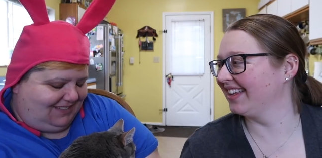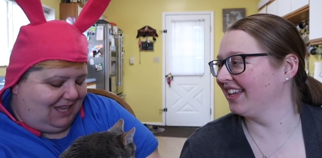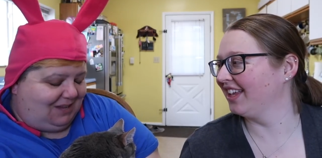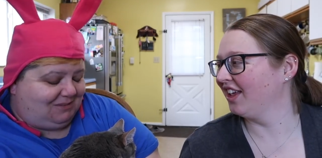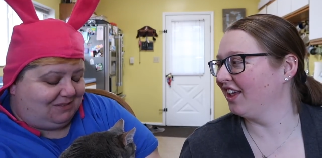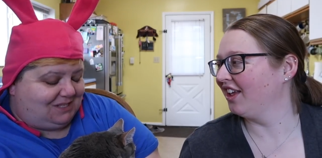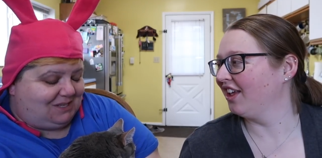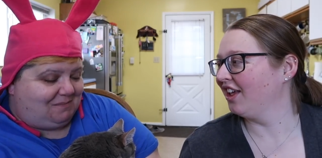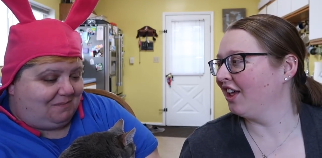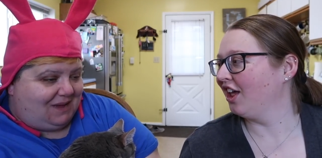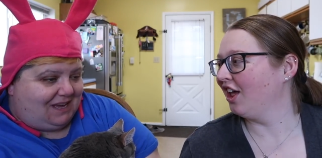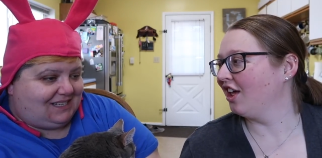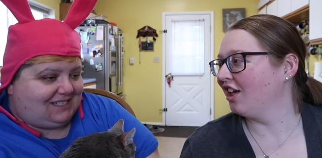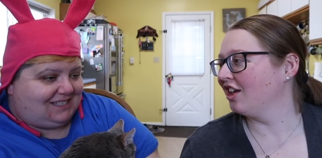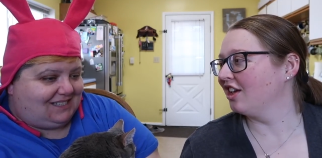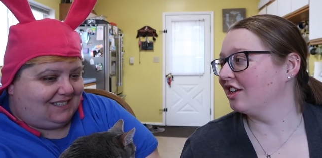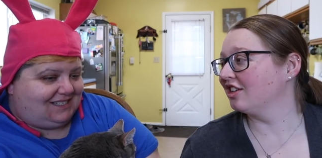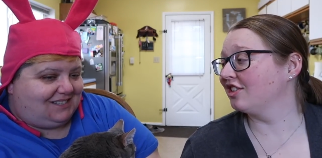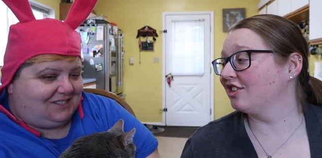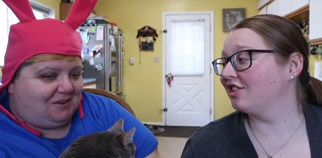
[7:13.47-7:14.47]
Speaker 1: It was the
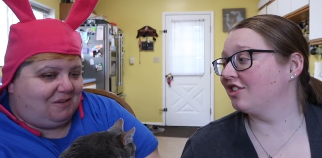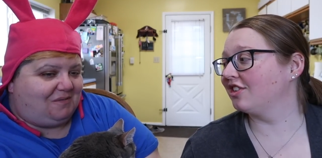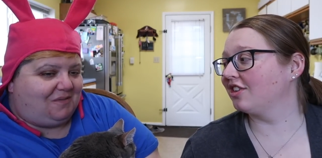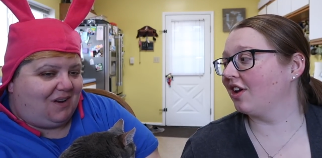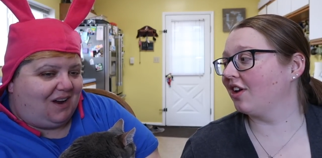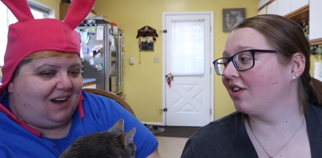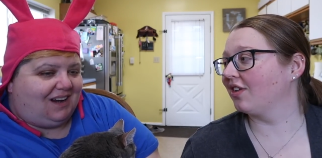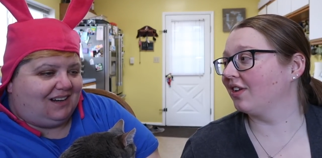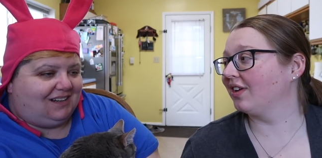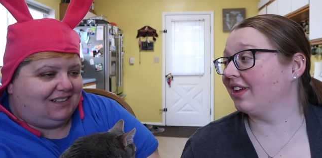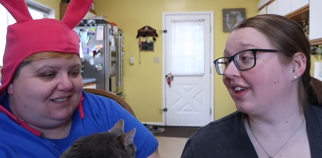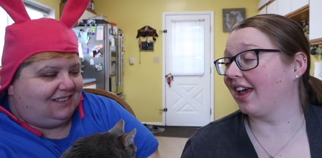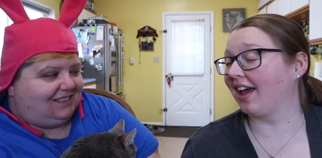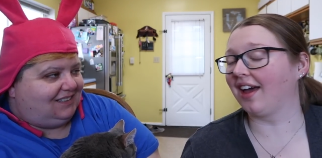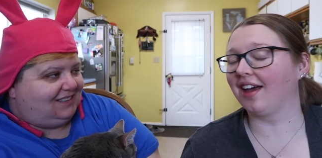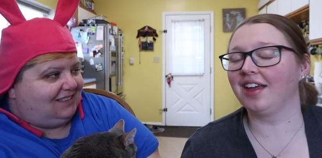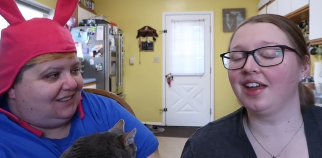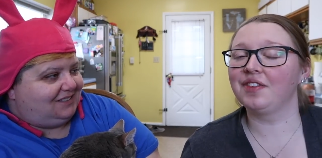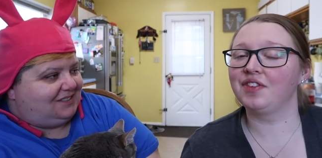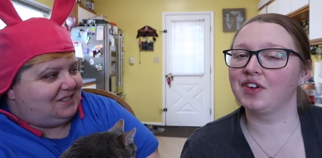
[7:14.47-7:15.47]
best so, so far.
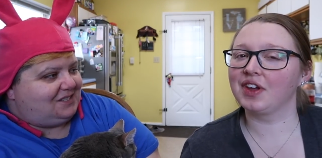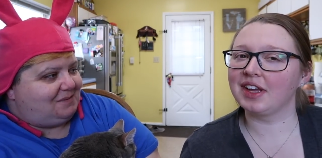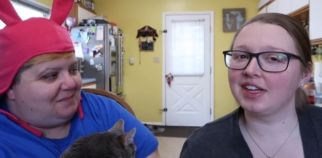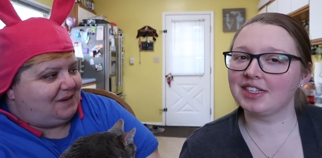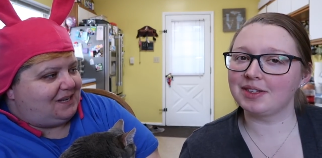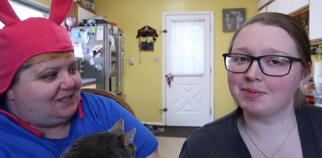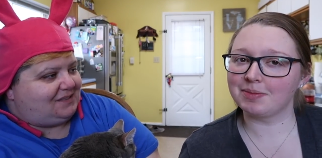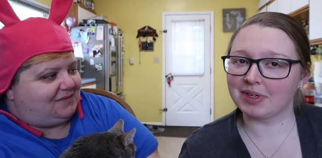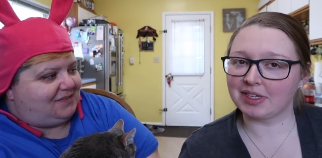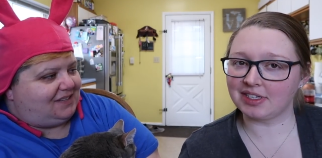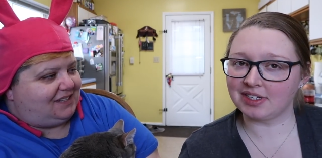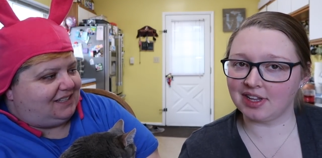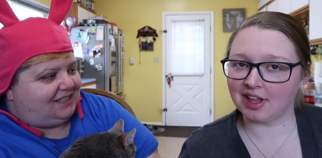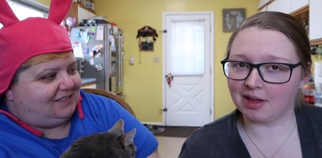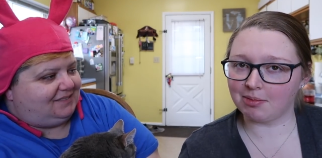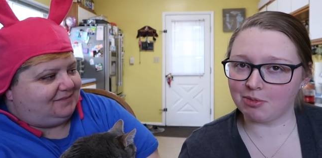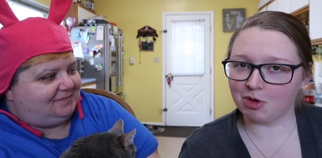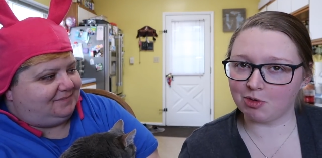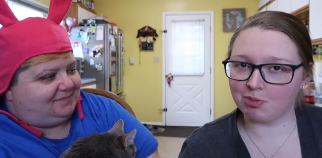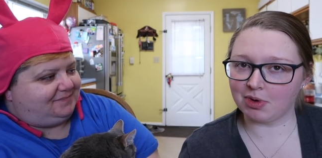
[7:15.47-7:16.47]
Speaker 2: Yeah, if you guys missed feeling.
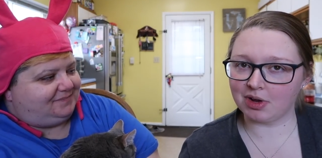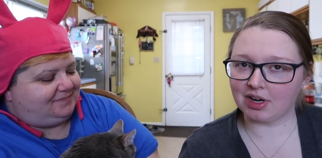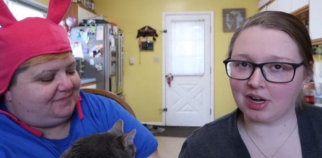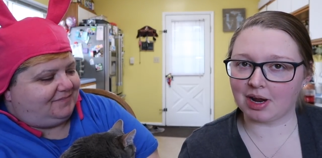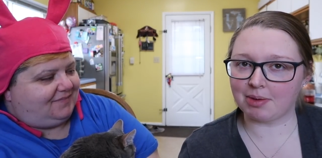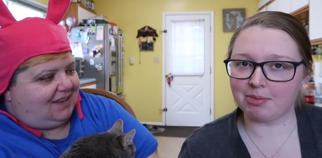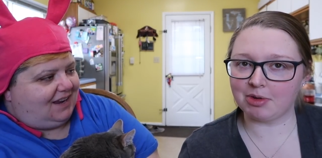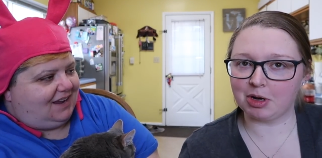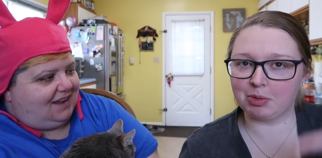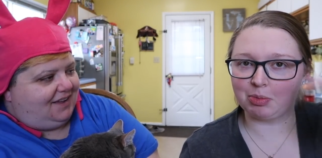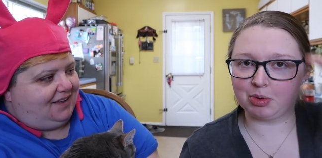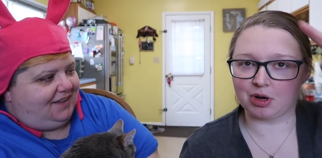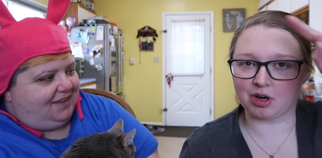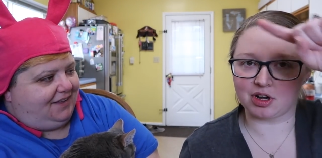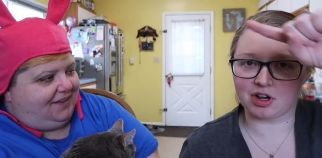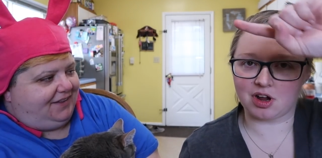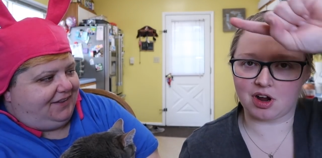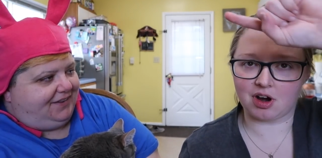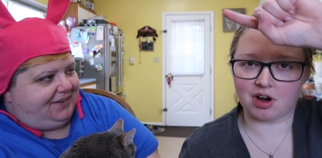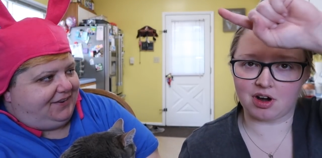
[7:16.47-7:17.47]
that moment, I'm gonna put
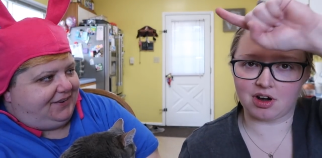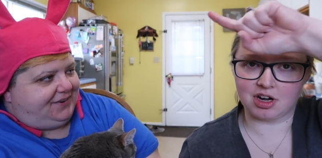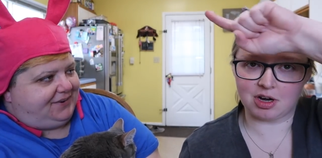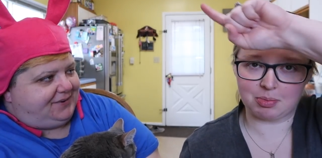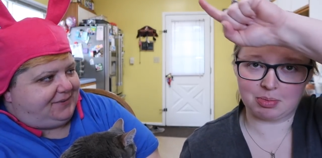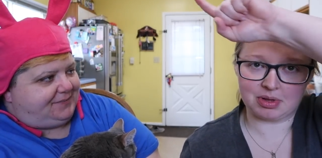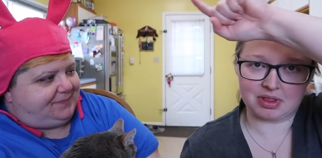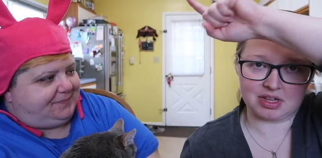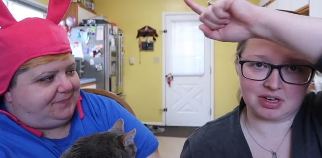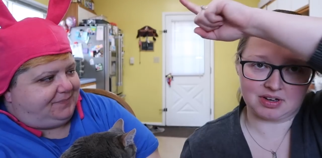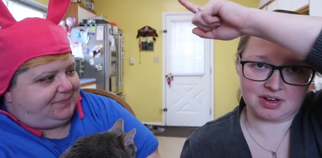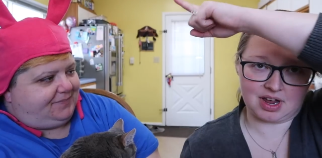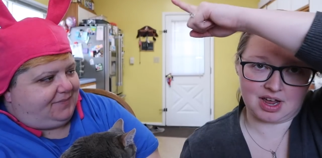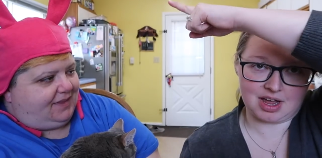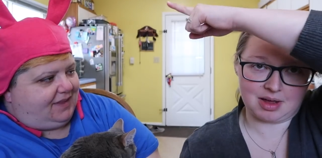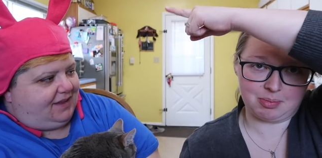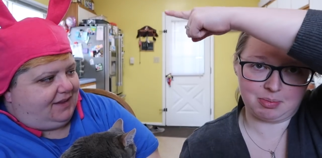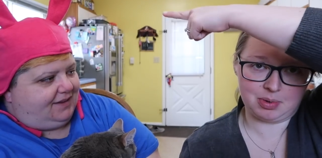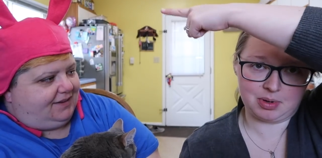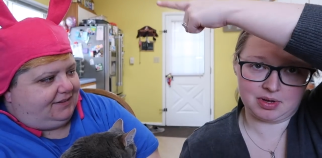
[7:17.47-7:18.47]
a card up in the
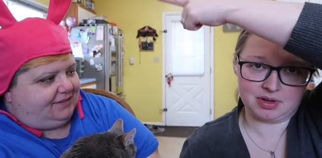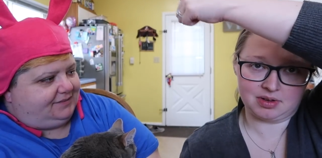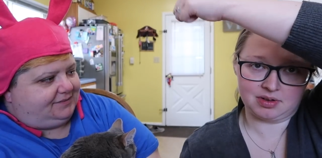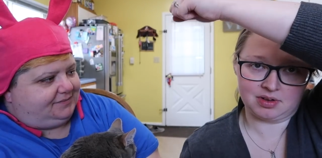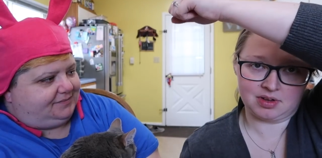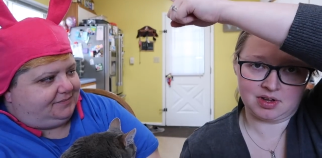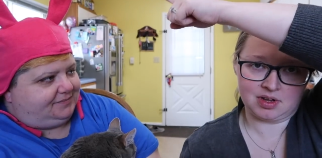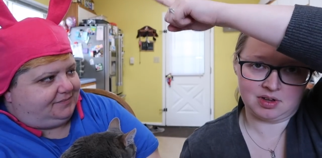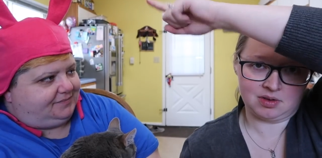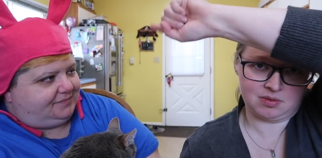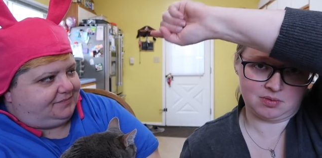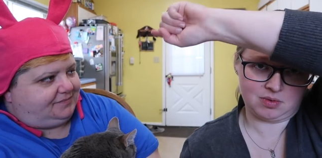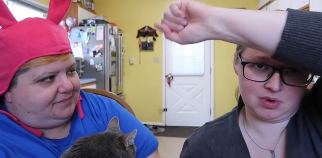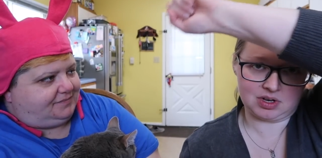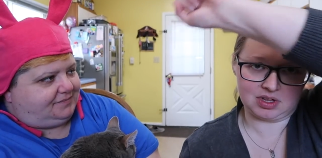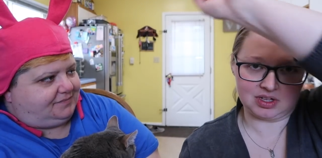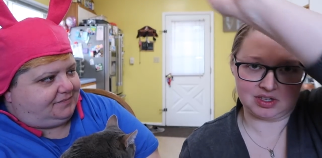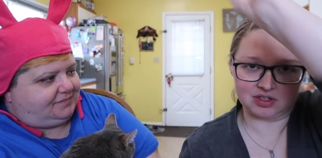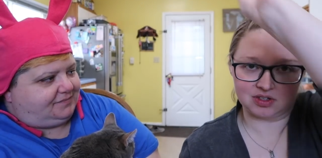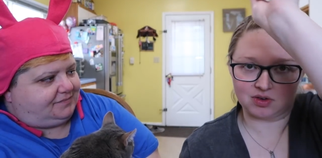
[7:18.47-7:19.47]
top,
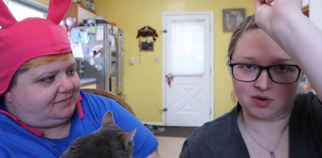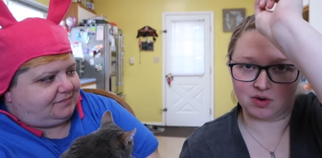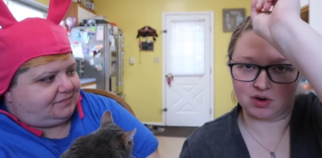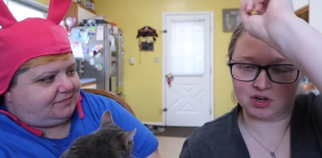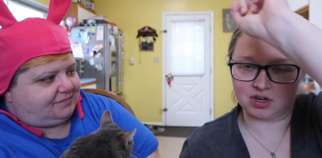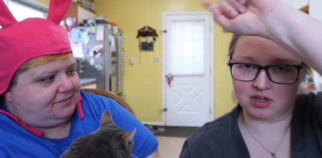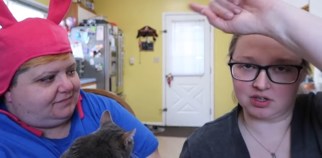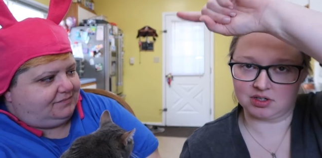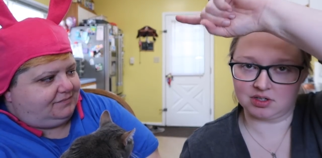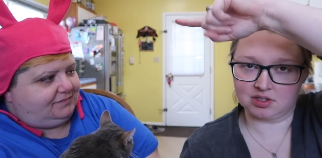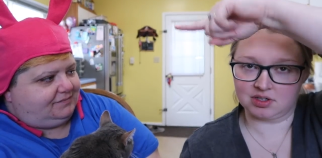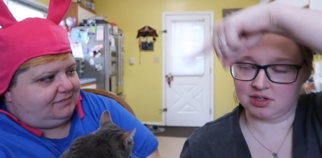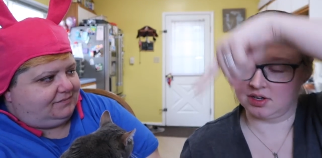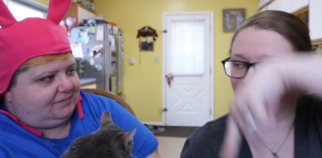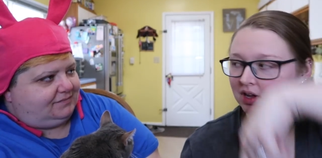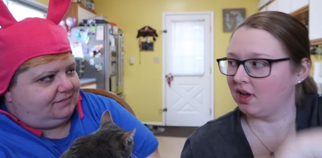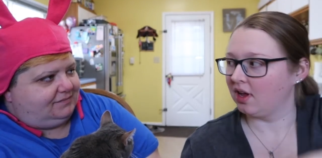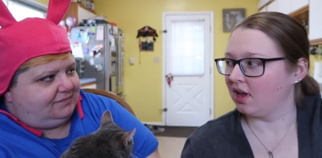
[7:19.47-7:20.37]
one of these corners,